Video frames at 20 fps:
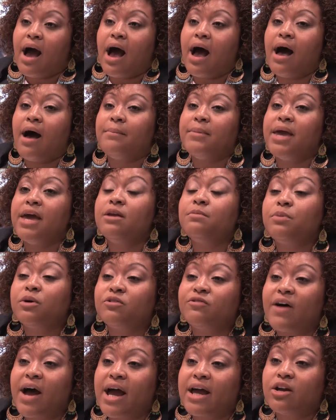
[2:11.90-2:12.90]
um, and
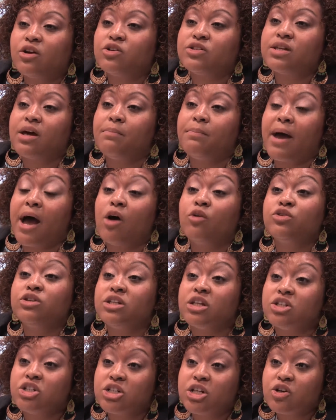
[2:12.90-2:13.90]
providers about
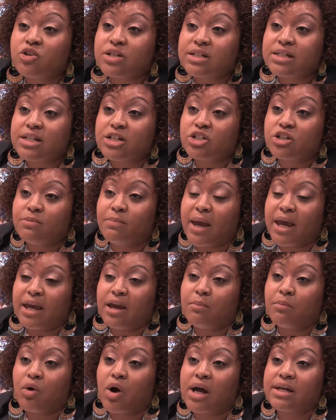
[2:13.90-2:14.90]
the sheer
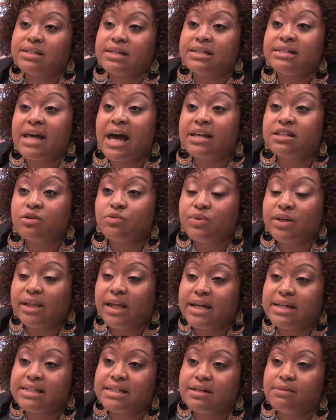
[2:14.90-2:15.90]
decision-making process as it
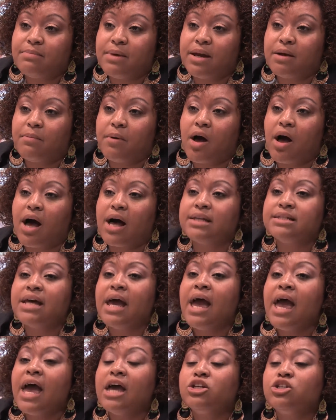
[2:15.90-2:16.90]
relates to menopause,
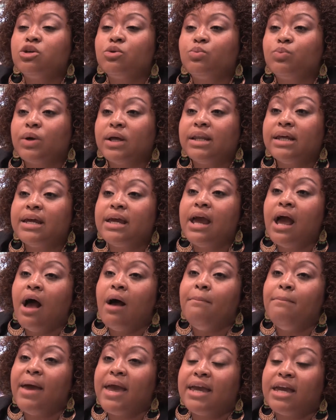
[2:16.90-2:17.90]
and to really
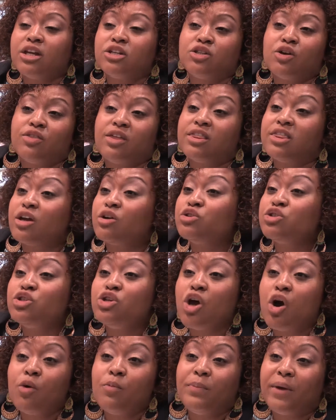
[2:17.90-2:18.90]
make it so that there's
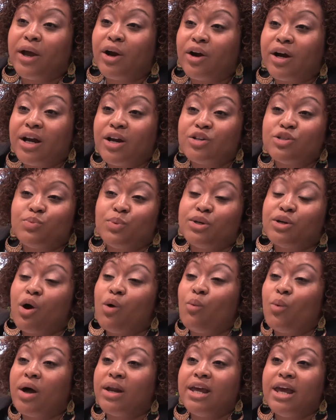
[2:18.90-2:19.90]
no barriers. We
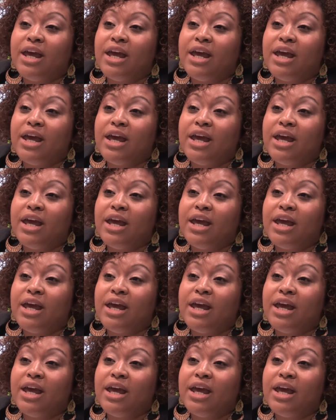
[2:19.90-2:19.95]
don't want